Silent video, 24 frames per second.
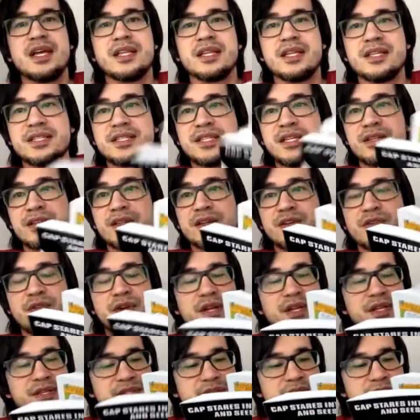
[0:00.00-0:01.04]
Let's see the
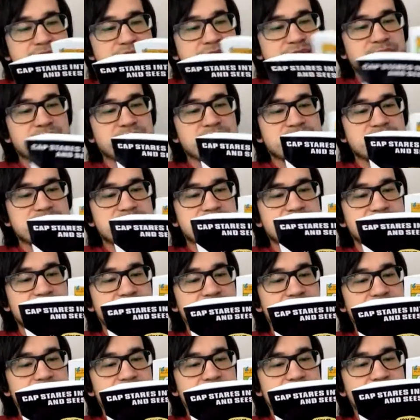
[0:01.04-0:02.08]
credits on this one. See
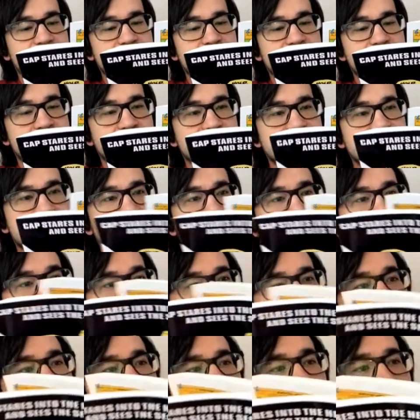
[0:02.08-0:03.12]
if anybody else does any
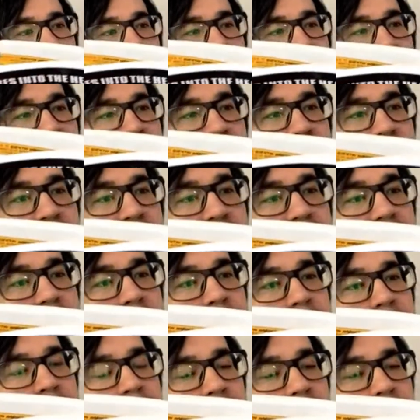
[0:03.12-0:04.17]
work.
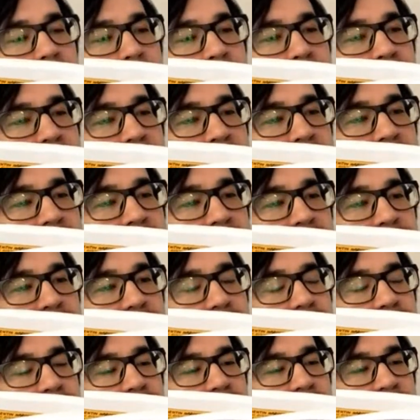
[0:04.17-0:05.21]

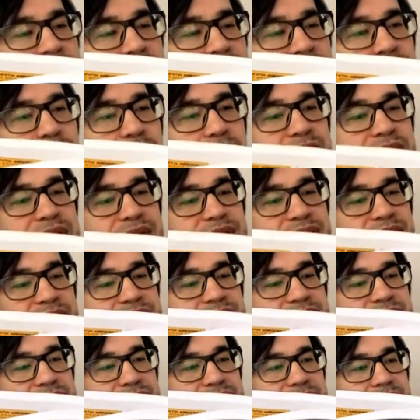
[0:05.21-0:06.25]
Alan Weiss
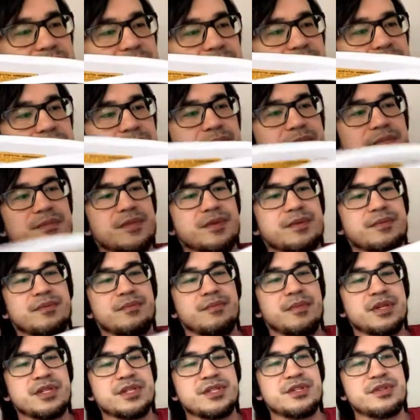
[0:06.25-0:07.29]

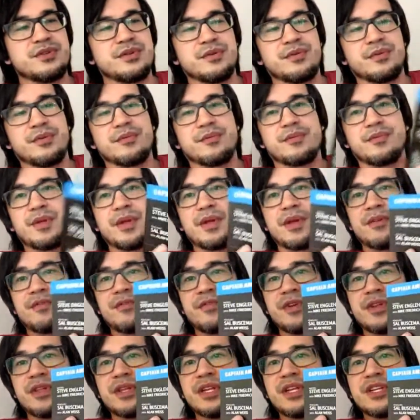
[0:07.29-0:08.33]
must do a
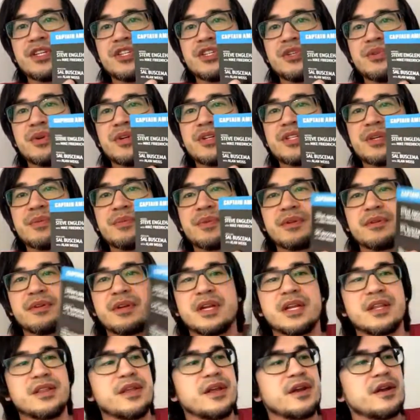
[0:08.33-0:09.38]
fill-in issue or something right
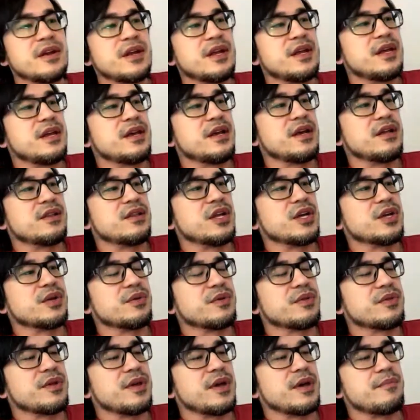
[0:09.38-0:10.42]
in there, along
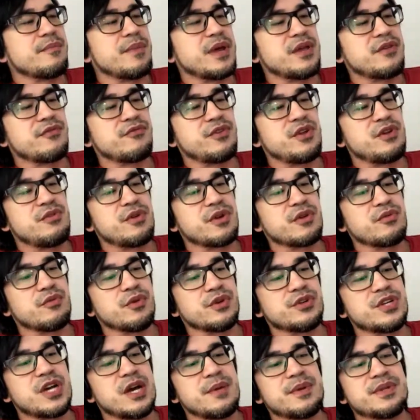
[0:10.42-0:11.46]
with Mike Friedrich, Roy
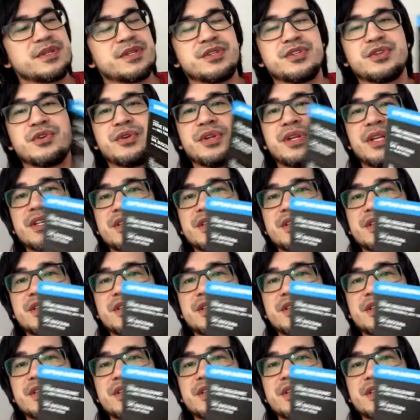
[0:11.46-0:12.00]
Thomas, and Tony